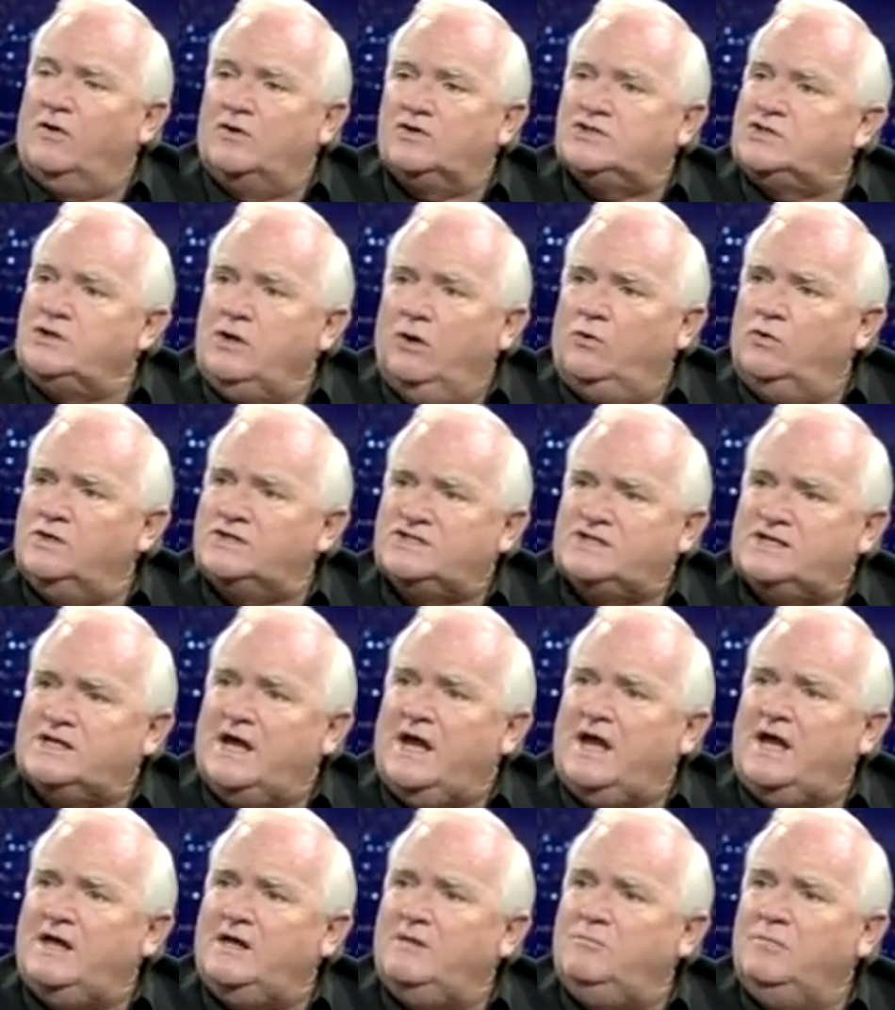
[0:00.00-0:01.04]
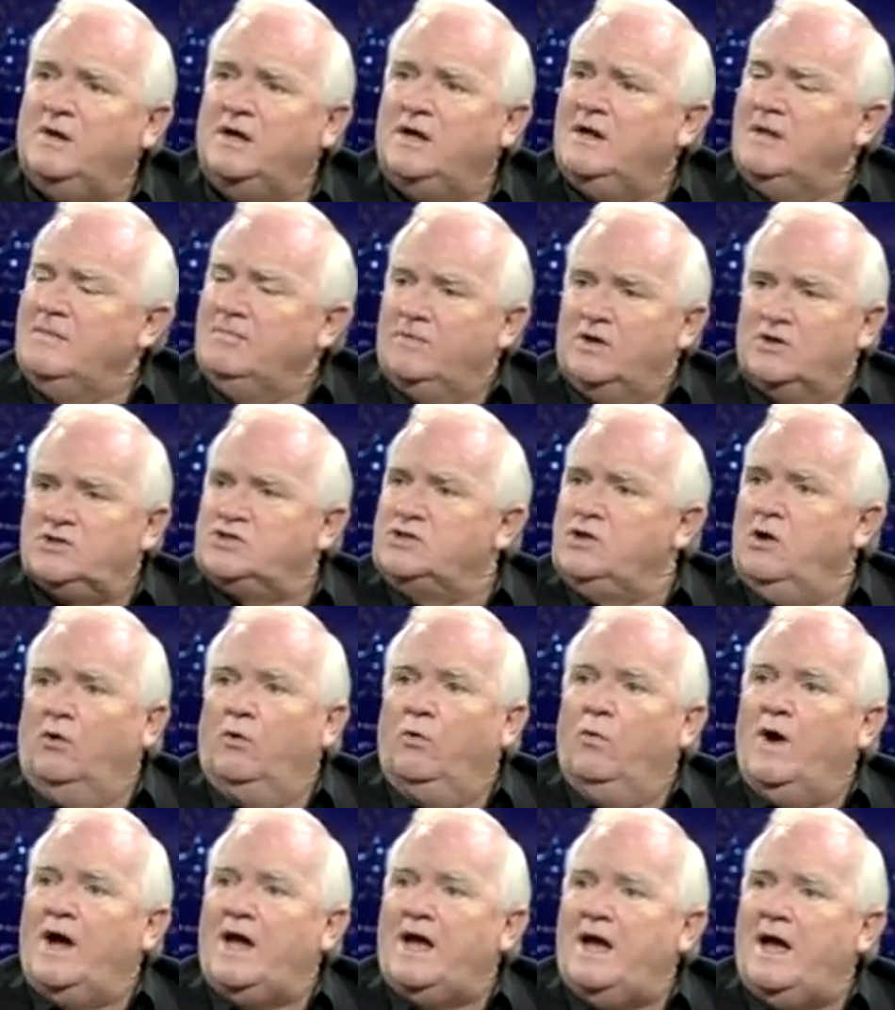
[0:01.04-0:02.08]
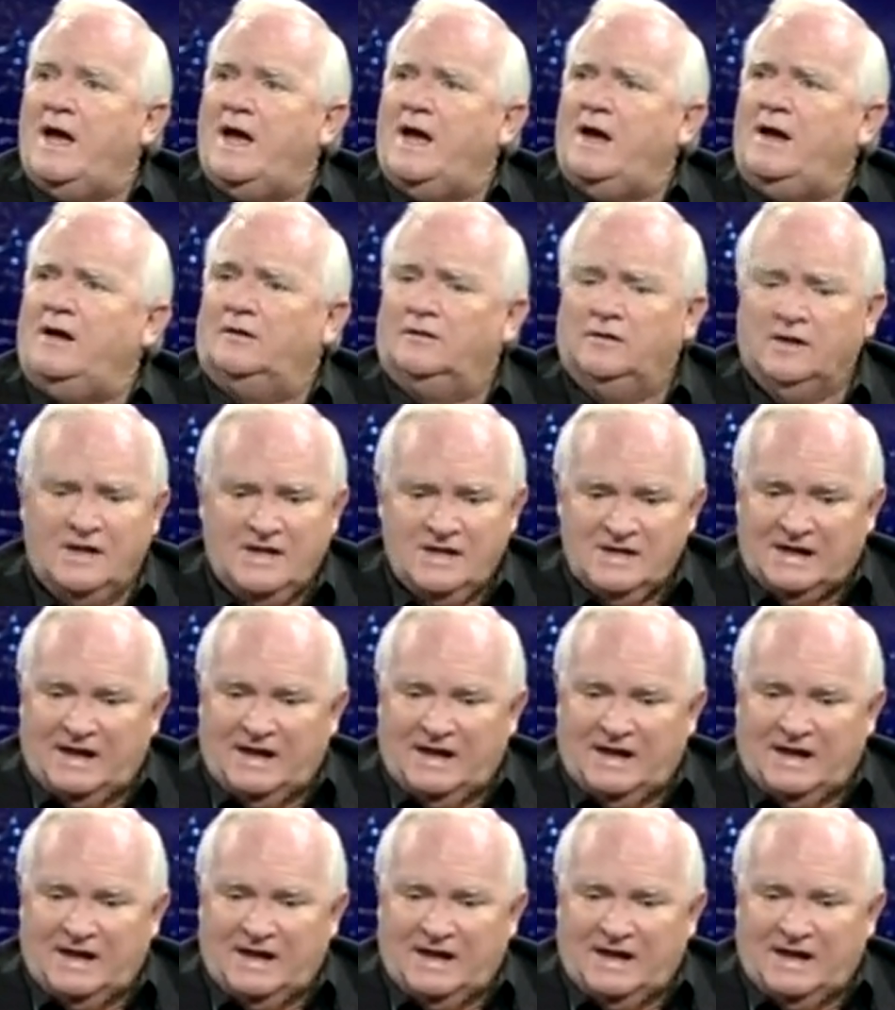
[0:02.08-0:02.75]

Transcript: There's no escape. There's no way out.